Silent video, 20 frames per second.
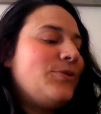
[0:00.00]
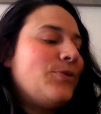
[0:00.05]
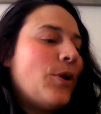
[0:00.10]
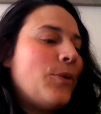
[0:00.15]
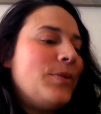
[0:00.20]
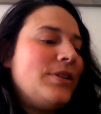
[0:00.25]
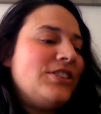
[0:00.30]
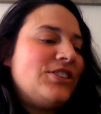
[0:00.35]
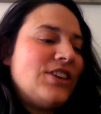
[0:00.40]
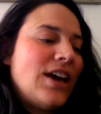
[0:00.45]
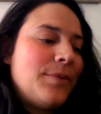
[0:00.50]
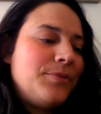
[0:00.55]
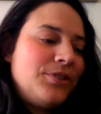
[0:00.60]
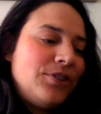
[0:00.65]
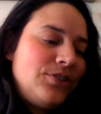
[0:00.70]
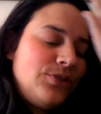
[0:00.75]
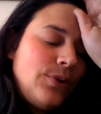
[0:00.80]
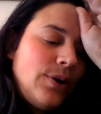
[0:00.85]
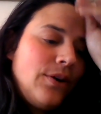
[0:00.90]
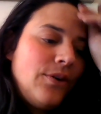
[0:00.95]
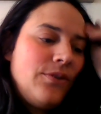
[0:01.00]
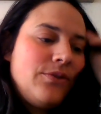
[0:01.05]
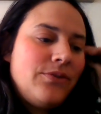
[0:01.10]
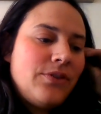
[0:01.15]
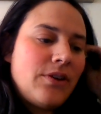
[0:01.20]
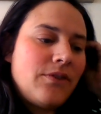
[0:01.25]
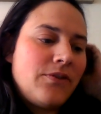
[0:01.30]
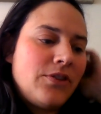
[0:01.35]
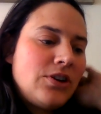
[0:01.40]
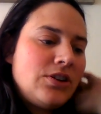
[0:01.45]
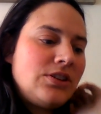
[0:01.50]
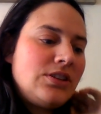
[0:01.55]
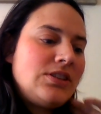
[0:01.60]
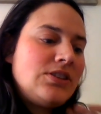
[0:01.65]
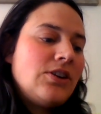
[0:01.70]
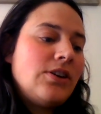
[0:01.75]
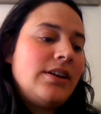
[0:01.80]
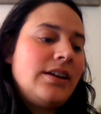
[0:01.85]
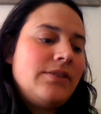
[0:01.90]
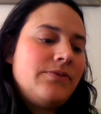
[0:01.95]
Romans chapter 12,
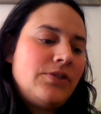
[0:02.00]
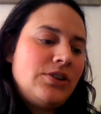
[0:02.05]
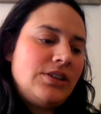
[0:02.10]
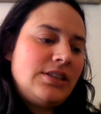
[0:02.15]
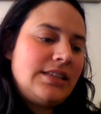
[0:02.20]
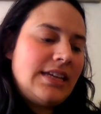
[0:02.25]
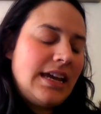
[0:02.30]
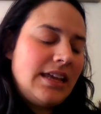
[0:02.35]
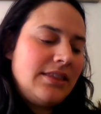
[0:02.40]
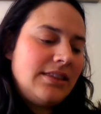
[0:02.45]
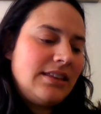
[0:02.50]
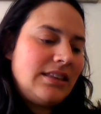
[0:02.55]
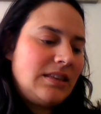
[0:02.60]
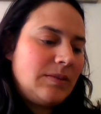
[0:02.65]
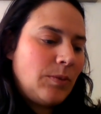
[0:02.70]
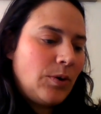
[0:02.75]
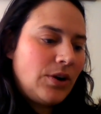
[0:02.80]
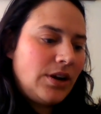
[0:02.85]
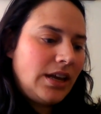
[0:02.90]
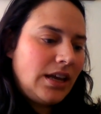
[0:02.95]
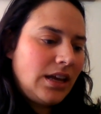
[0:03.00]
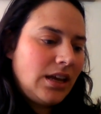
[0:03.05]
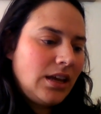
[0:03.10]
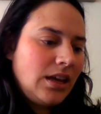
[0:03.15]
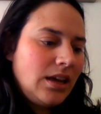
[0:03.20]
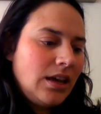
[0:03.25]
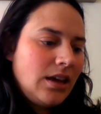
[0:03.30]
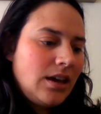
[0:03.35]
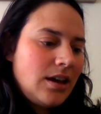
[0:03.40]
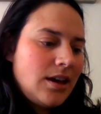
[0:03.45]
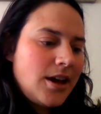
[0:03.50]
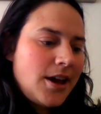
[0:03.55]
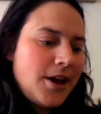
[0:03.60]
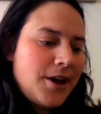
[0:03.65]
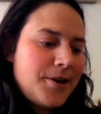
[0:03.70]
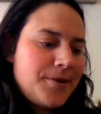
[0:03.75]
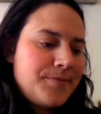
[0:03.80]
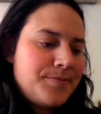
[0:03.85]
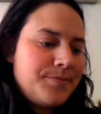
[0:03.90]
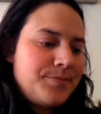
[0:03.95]
starting in verse 10 this morning.
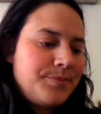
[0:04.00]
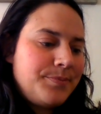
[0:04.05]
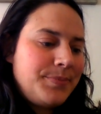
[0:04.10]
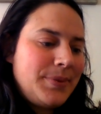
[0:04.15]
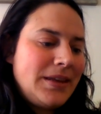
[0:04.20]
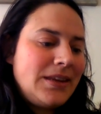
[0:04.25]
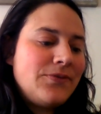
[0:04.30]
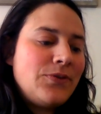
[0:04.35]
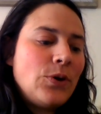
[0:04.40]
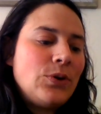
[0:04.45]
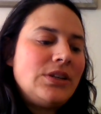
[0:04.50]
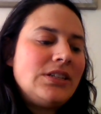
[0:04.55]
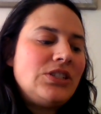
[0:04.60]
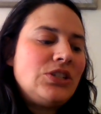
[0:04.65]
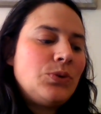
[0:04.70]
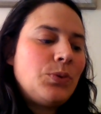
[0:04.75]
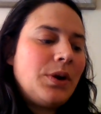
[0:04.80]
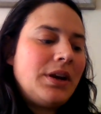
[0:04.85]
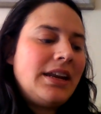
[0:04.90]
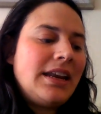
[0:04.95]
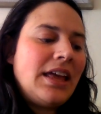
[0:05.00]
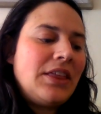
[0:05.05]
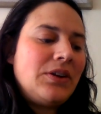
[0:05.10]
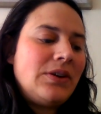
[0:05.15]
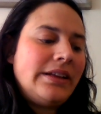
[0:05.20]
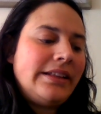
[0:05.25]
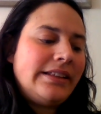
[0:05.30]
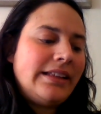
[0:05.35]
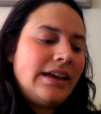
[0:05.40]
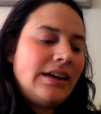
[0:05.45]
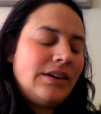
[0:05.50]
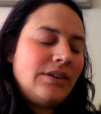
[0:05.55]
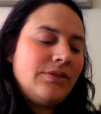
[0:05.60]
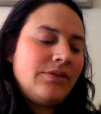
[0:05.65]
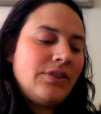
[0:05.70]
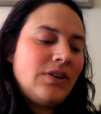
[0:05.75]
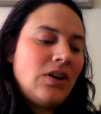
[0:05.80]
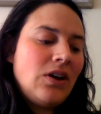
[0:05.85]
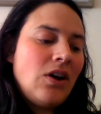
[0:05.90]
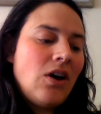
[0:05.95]
Be devoted to one another in
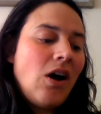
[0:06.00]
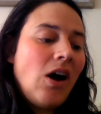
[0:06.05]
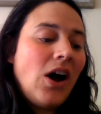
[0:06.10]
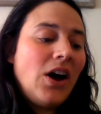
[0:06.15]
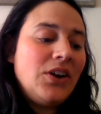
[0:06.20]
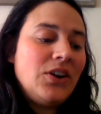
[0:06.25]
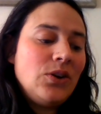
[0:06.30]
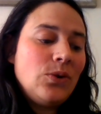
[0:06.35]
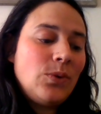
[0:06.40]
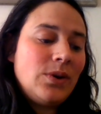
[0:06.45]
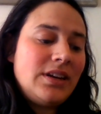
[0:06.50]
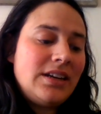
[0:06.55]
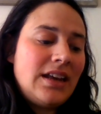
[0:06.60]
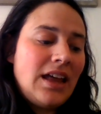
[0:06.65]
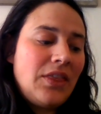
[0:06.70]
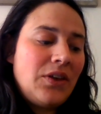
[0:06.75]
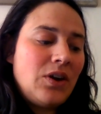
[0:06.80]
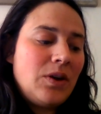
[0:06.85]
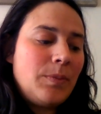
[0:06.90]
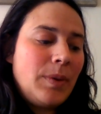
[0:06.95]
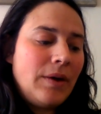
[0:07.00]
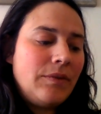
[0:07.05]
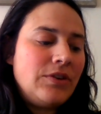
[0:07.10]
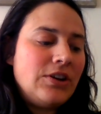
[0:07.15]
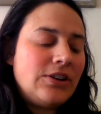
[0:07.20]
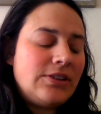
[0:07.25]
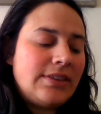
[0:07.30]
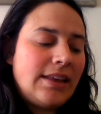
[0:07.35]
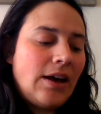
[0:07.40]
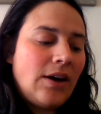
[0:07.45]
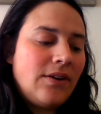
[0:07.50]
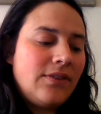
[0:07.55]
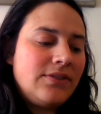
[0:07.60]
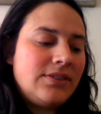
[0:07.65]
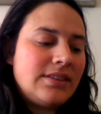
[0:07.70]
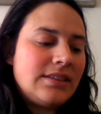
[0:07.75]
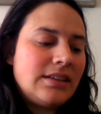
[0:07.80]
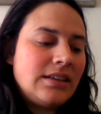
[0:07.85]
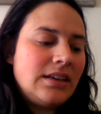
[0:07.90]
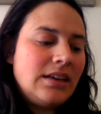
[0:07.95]
love. Honor one another above
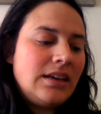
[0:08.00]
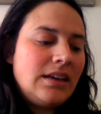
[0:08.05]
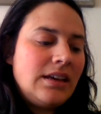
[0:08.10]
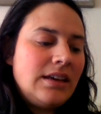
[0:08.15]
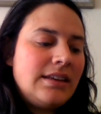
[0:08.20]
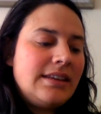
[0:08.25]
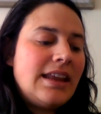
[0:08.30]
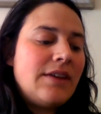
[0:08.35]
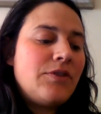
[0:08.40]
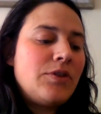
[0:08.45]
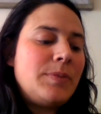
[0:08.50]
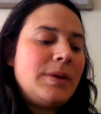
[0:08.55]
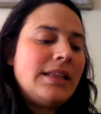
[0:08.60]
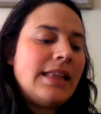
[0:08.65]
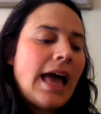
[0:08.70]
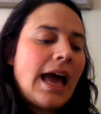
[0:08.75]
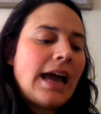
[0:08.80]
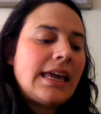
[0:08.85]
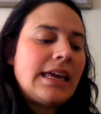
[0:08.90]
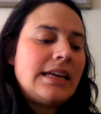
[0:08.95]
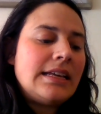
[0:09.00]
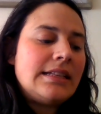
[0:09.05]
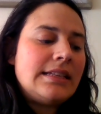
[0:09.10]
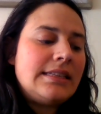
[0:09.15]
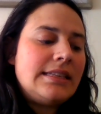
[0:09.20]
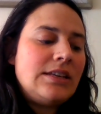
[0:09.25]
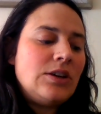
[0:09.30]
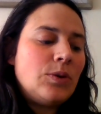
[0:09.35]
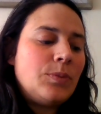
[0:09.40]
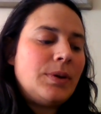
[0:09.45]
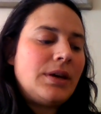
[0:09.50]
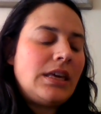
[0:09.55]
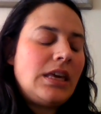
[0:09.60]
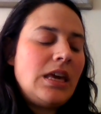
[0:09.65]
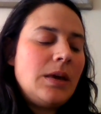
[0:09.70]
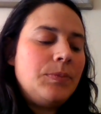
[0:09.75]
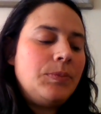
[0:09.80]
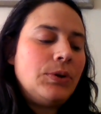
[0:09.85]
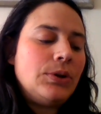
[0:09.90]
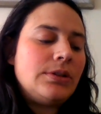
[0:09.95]
yourselves. Never be lacking in zeal, but
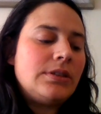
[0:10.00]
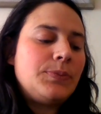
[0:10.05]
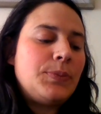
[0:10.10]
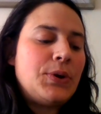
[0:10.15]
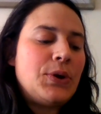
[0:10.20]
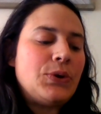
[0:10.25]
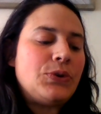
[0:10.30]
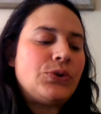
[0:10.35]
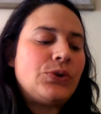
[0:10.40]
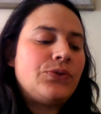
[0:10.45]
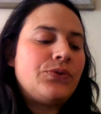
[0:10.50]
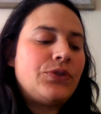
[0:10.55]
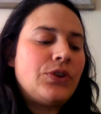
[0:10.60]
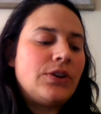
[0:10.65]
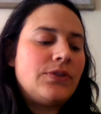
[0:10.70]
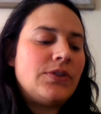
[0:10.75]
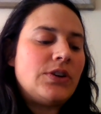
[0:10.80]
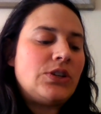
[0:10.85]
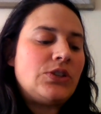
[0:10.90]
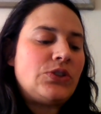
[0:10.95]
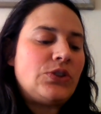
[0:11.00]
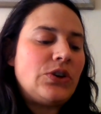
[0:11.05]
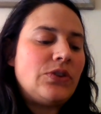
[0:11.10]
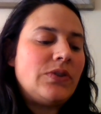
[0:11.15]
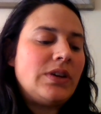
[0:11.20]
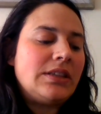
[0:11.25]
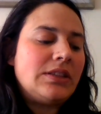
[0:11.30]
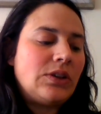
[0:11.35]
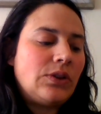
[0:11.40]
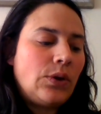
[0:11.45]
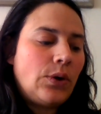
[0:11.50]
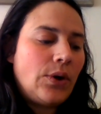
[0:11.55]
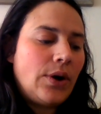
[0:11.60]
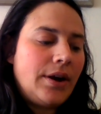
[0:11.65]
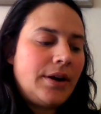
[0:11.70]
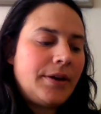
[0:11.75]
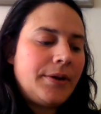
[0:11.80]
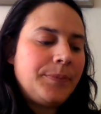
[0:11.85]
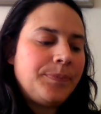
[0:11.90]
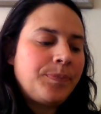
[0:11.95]
keep your spiritual fervor serving the Lord.